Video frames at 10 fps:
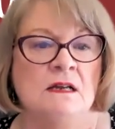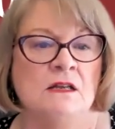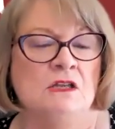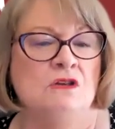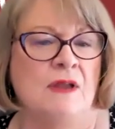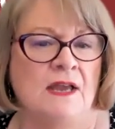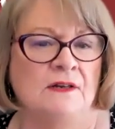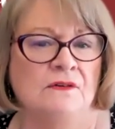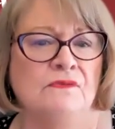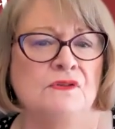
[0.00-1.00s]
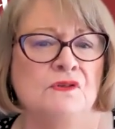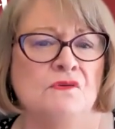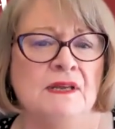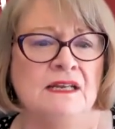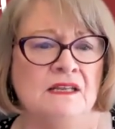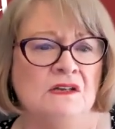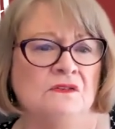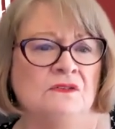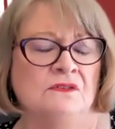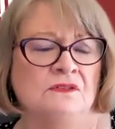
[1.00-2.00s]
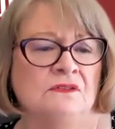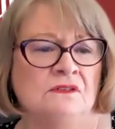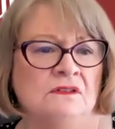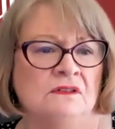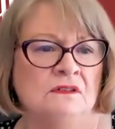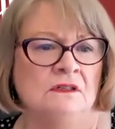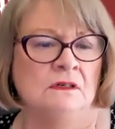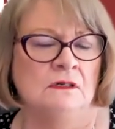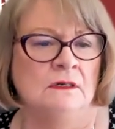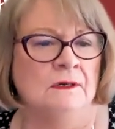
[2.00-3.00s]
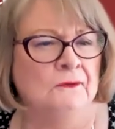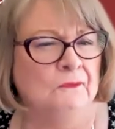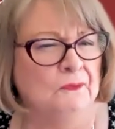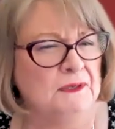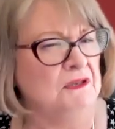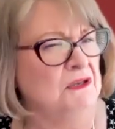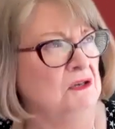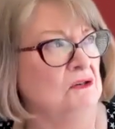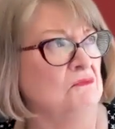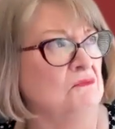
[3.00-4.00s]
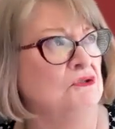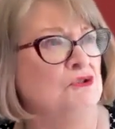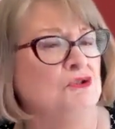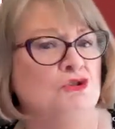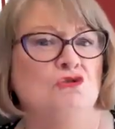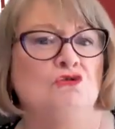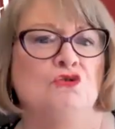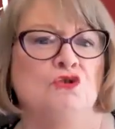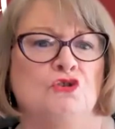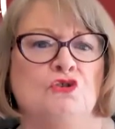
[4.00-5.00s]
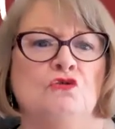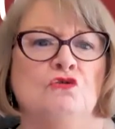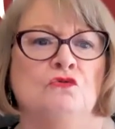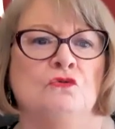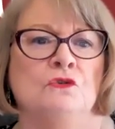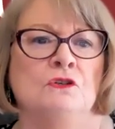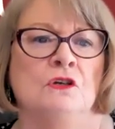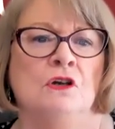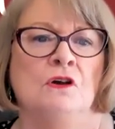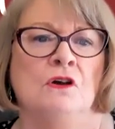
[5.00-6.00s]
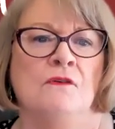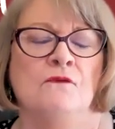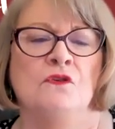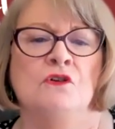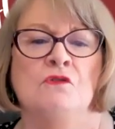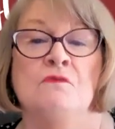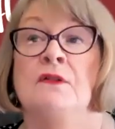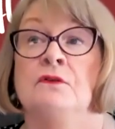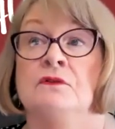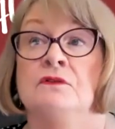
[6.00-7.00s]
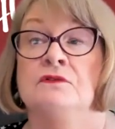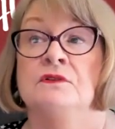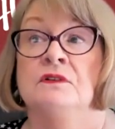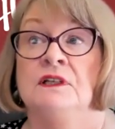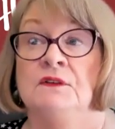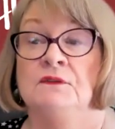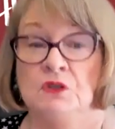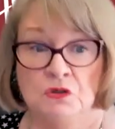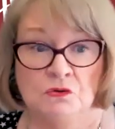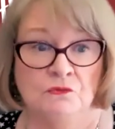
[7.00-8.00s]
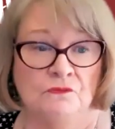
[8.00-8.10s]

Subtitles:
you had her for so many years. What year would you choose for your mother to leave you?